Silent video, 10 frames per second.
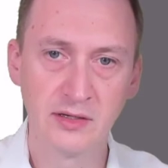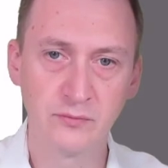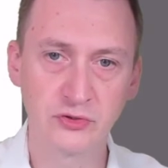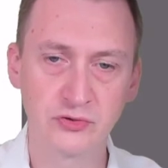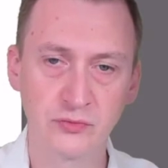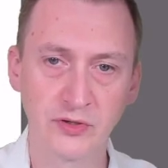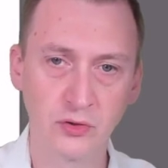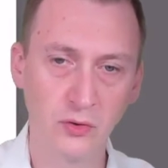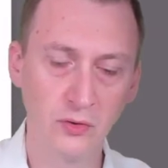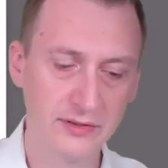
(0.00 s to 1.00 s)
What should we
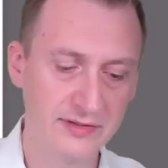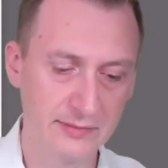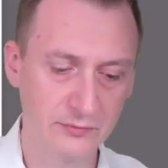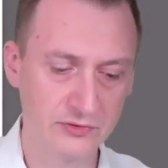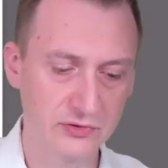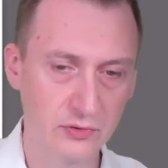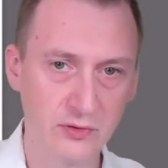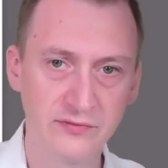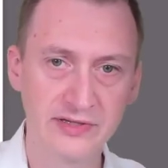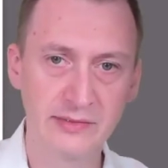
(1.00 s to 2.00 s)
call it? I'm going to
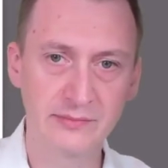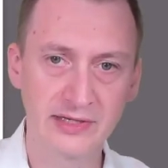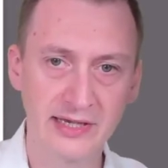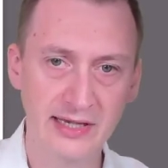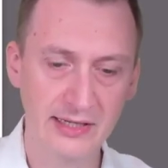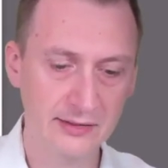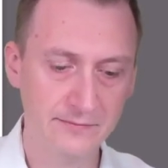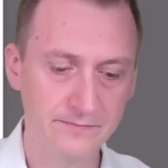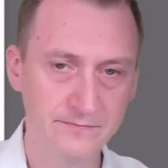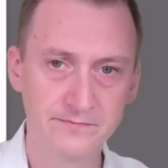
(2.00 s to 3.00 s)
call it
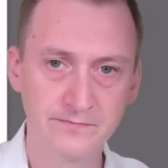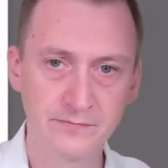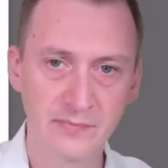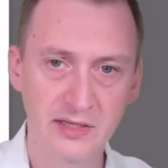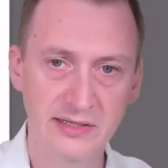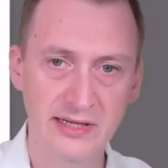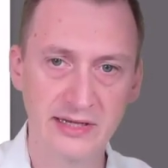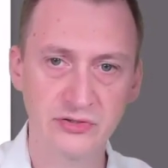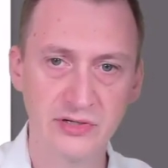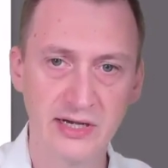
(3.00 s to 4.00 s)

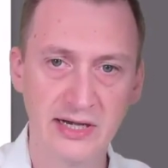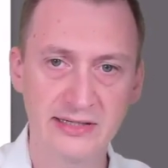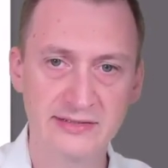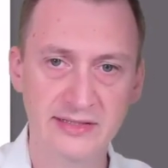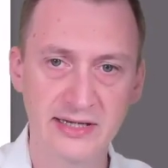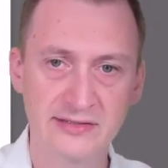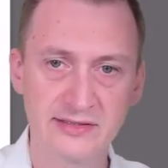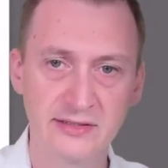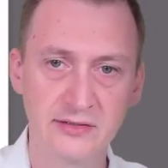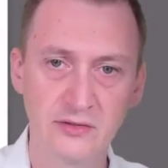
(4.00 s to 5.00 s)

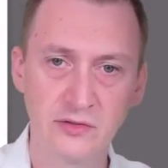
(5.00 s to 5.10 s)
VMK-iSCSI